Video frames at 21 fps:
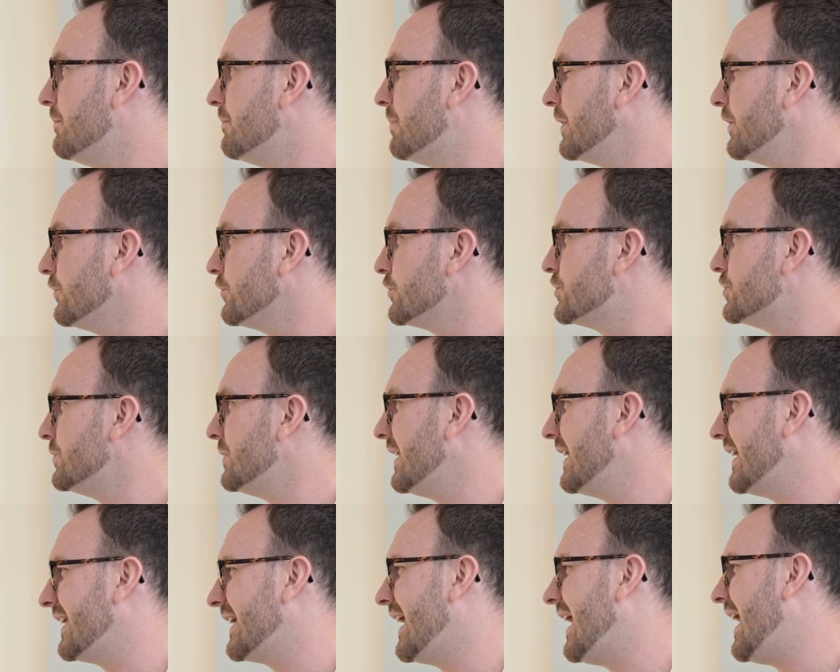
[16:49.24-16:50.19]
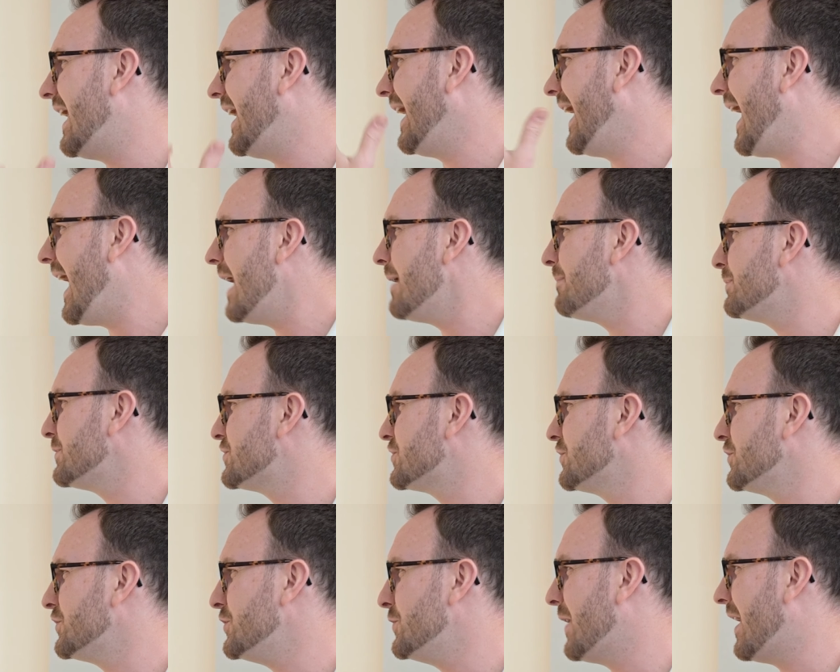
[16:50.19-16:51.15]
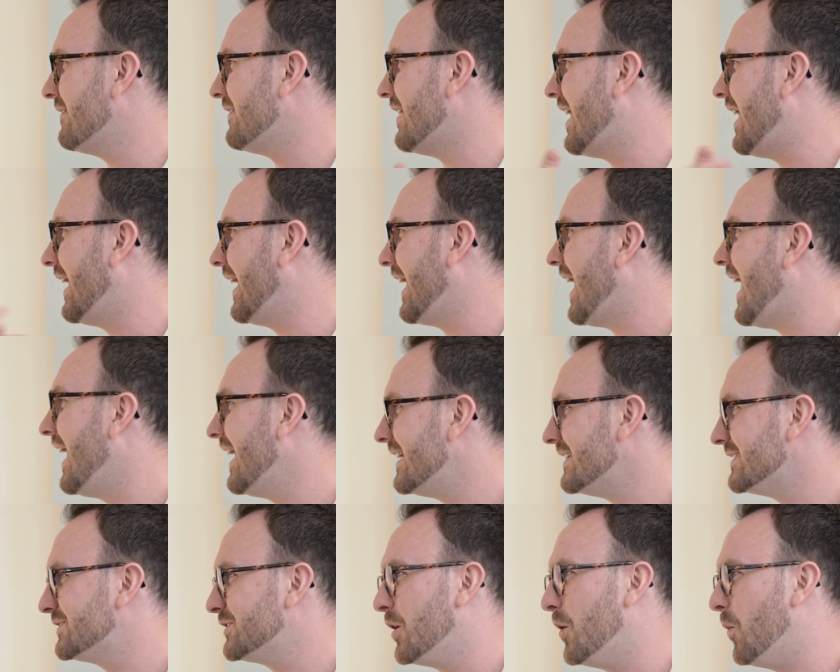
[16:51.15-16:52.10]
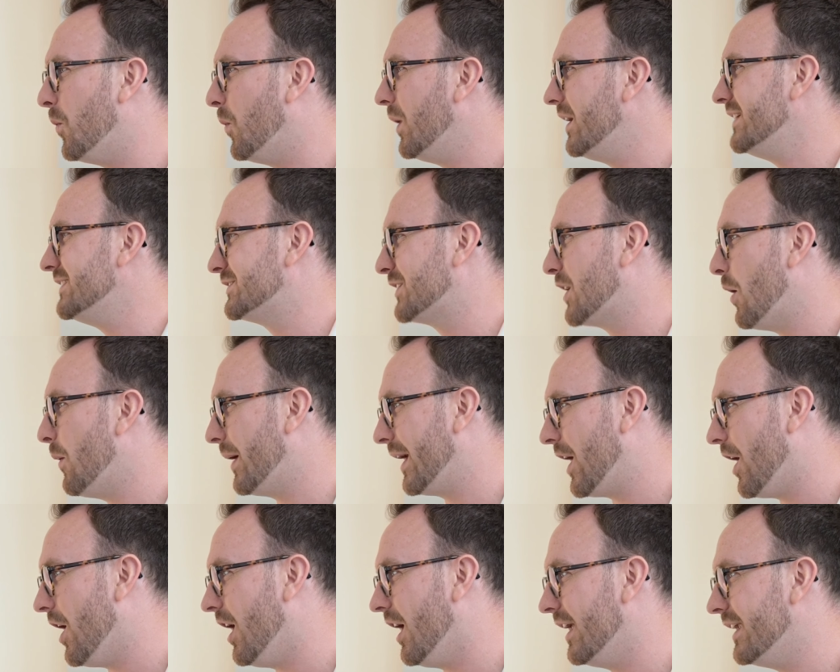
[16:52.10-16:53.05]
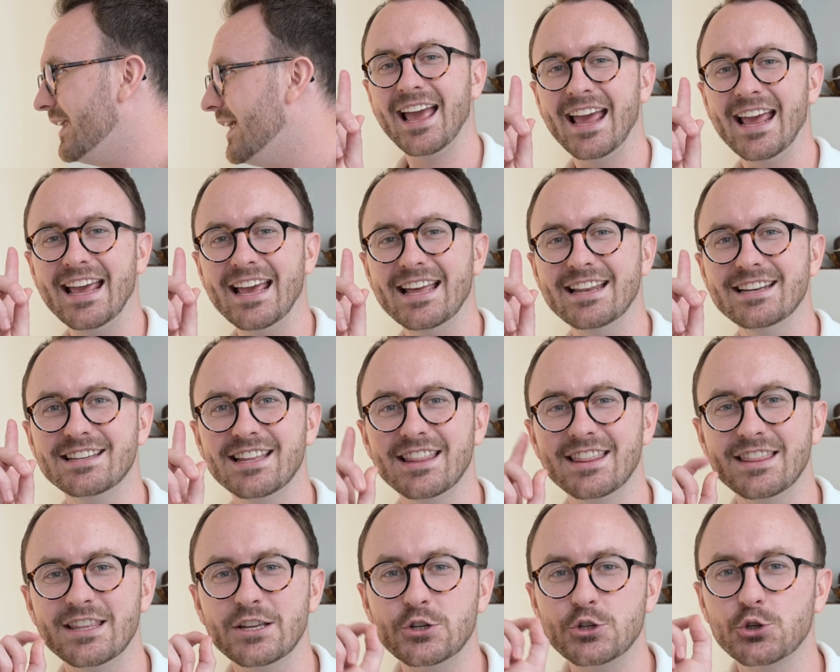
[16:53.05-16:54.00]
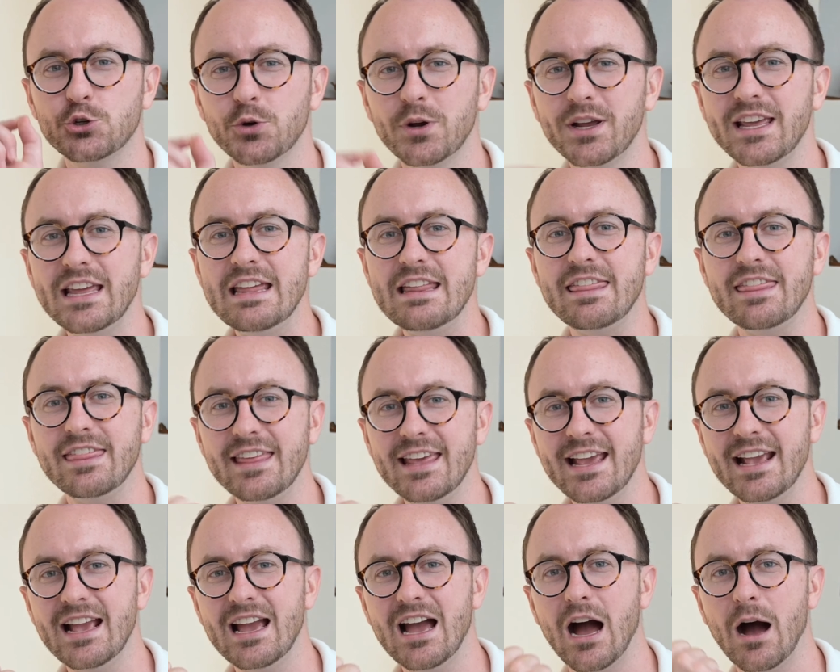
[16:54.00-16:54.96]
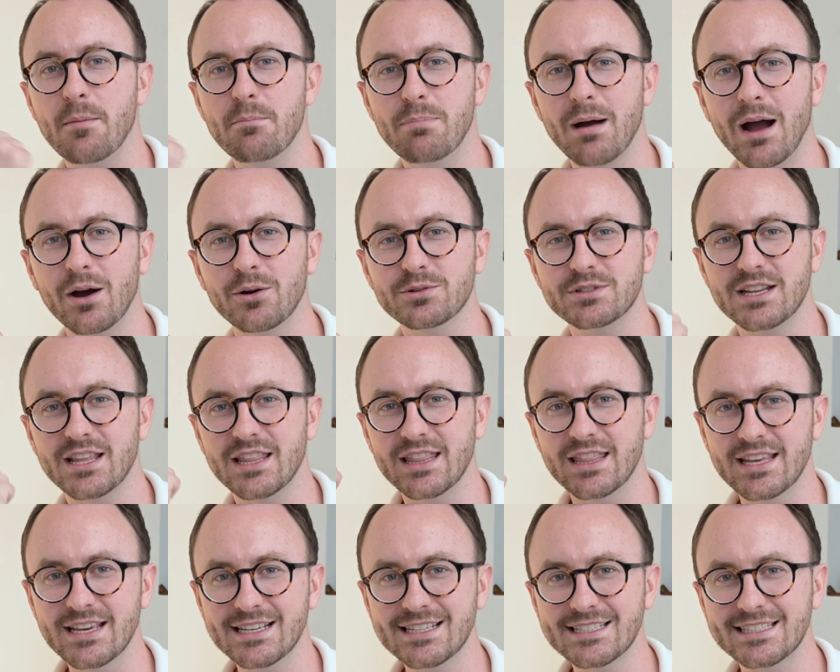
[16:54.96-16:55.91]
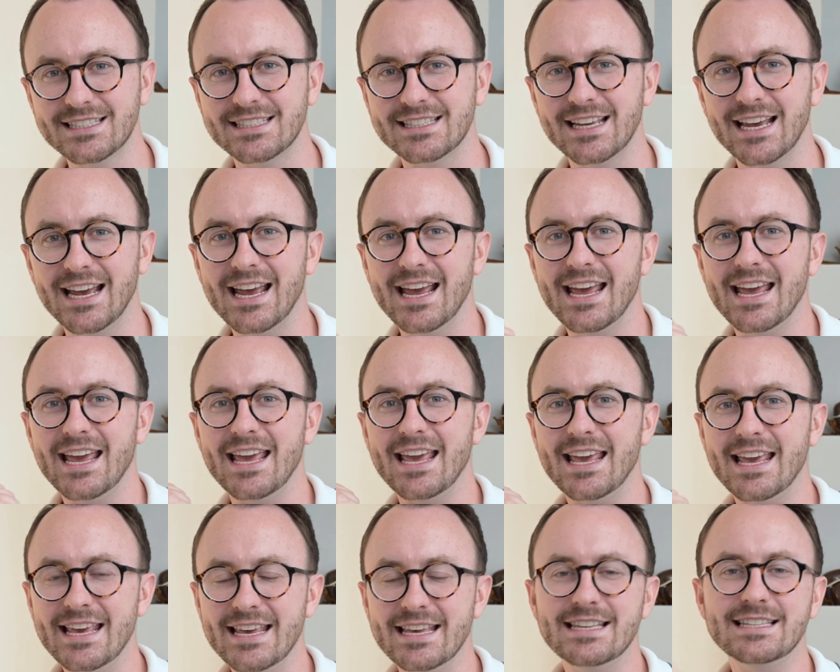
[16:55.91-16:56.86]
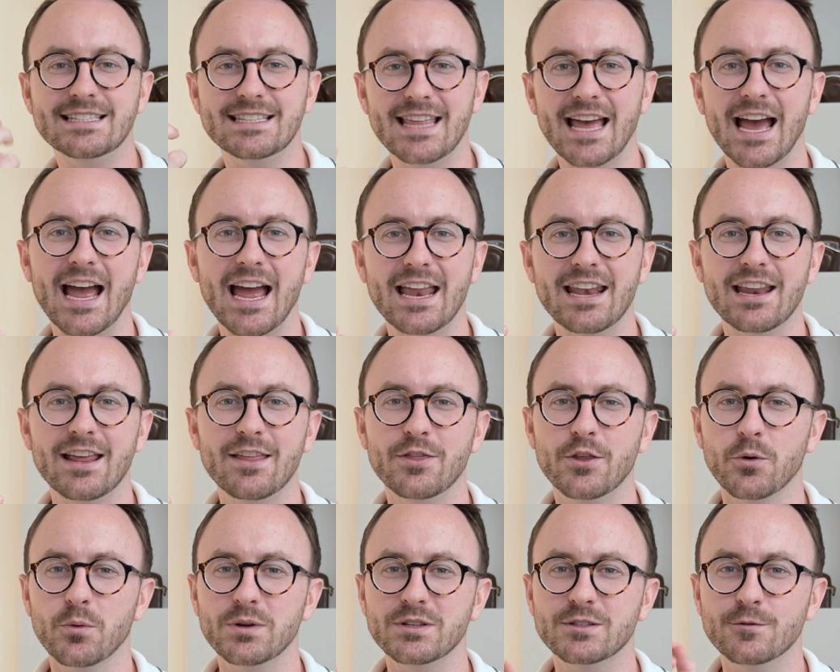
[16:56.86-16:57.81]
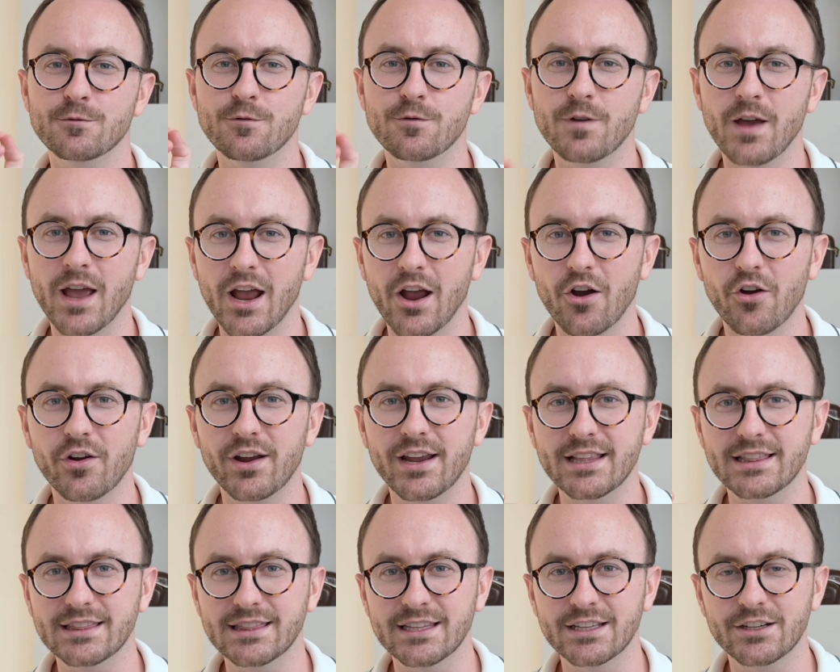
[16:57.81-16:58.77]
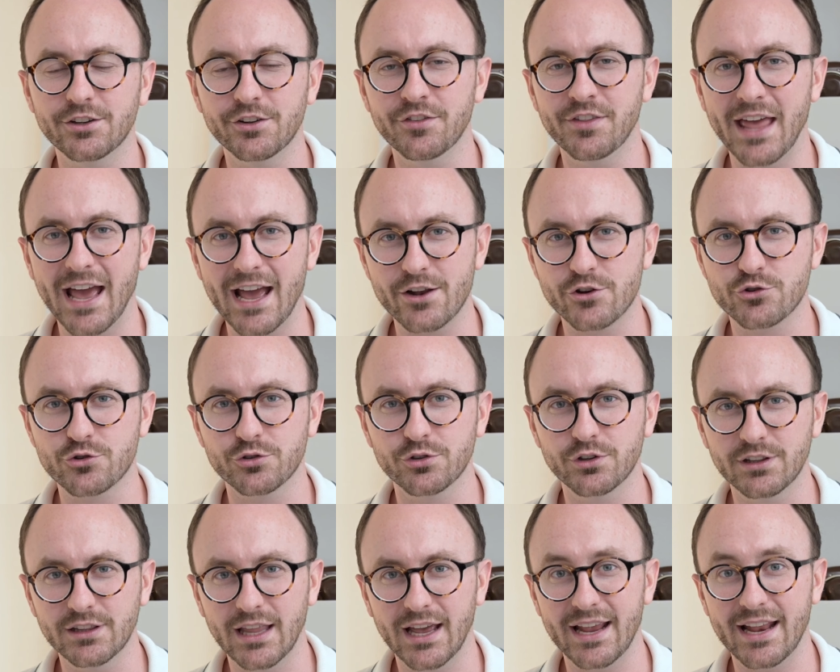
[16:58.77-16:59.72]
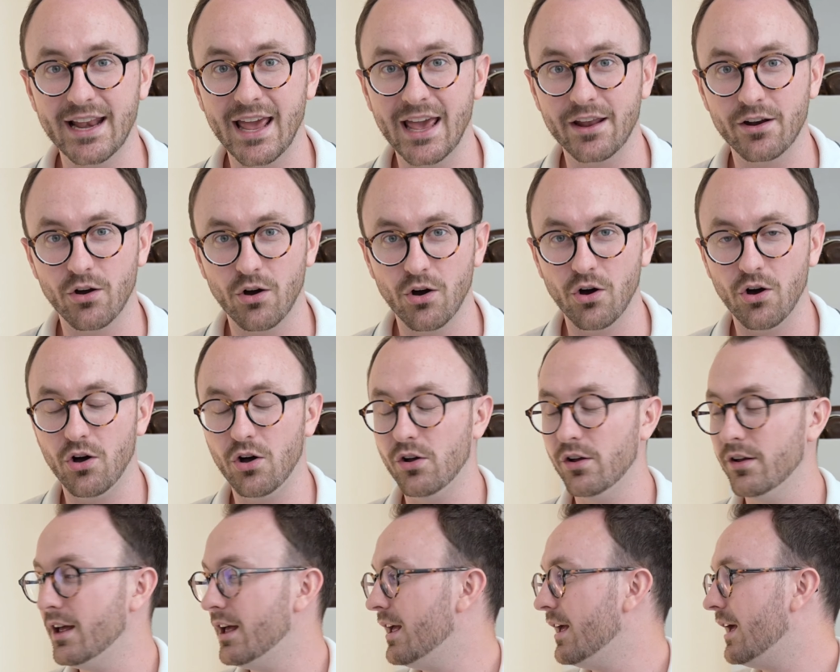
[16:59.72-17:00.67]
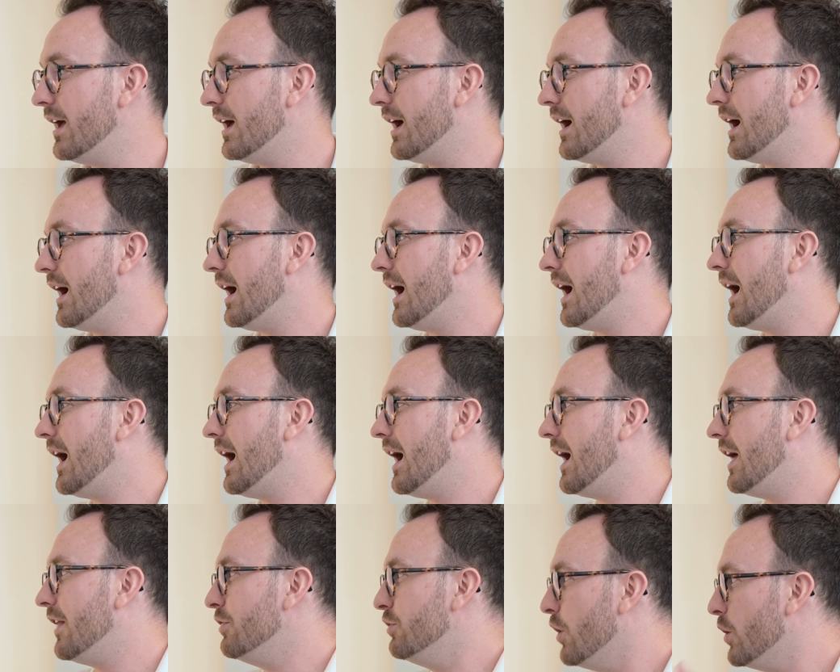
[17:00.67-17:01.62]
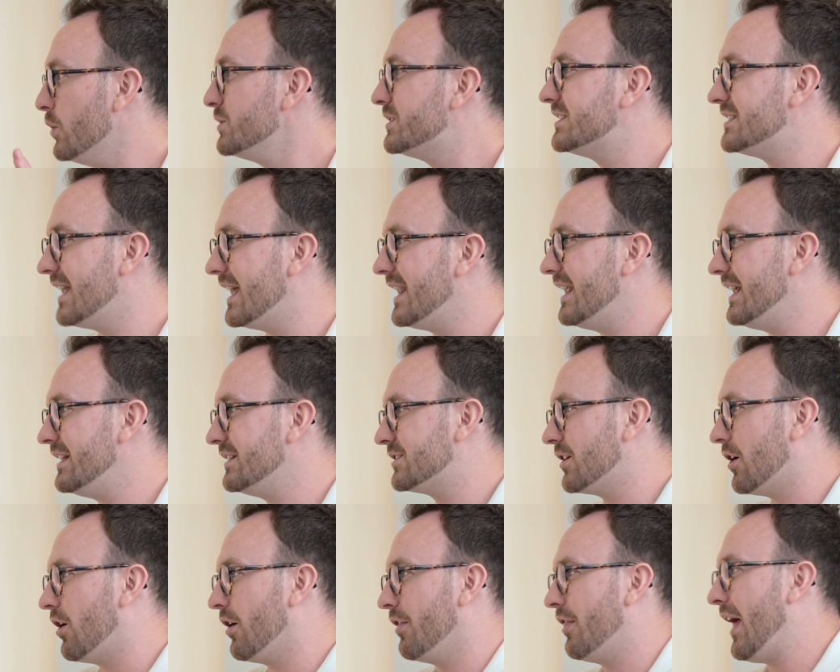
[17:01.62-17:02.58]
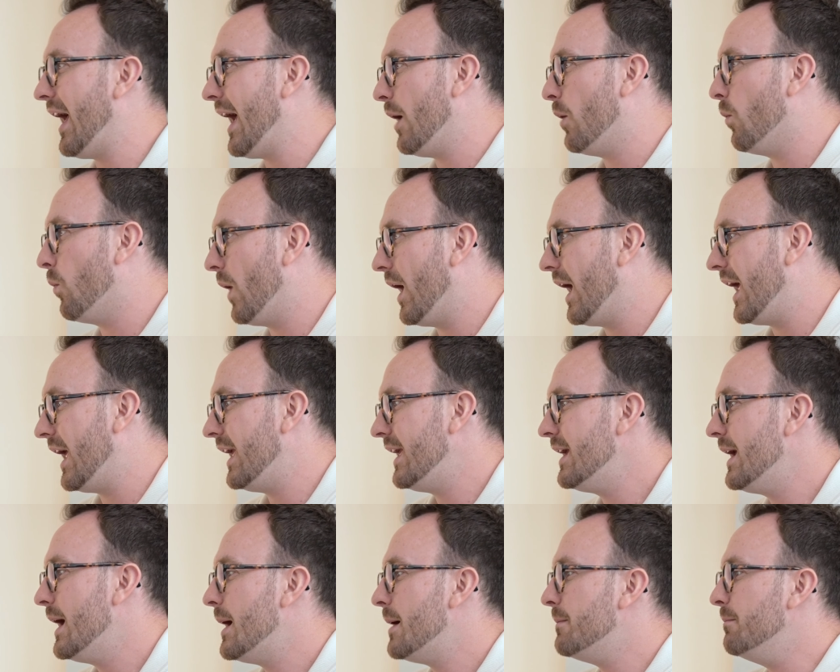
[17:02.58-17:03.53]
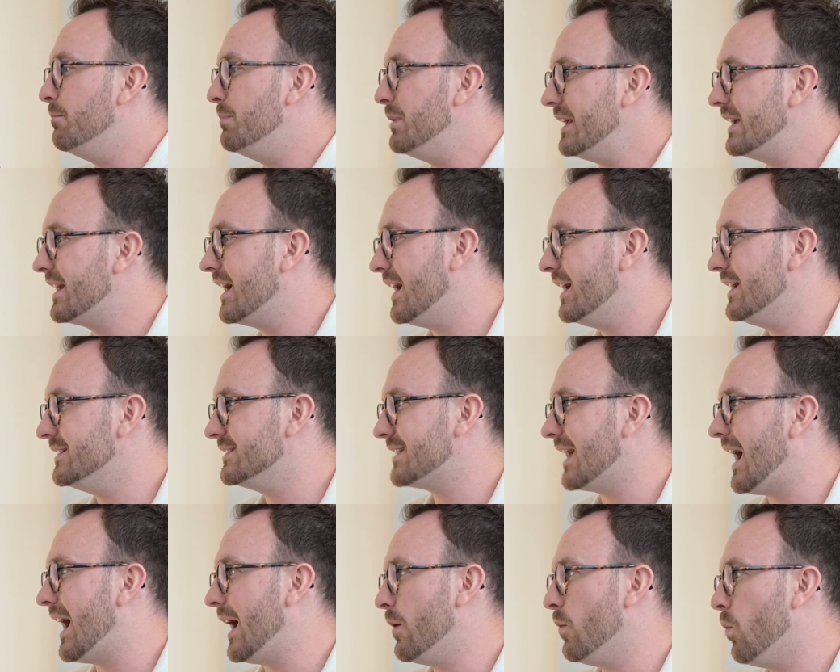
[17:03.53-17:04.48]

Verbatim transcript: but you're shooting at a high aperture, you have a high ISO, what is going on? And the tricky thing about this is that there was very little natural light at all. Those settings are that way because I